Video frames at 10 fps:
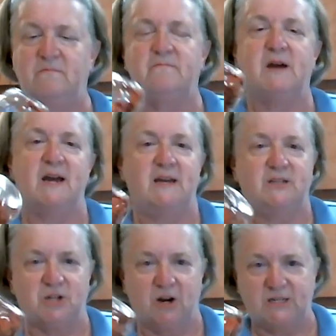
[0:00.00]
my
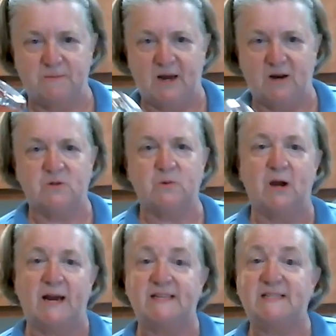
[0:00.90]
cherry tomatoes were
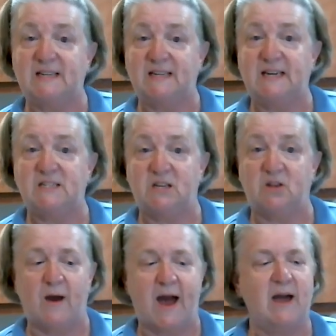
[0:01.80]
kind of sticking to the
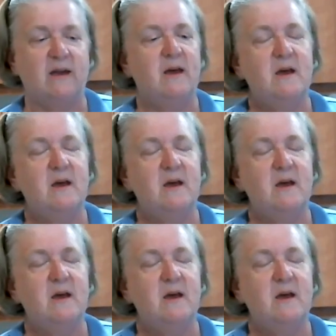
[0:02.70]
rack.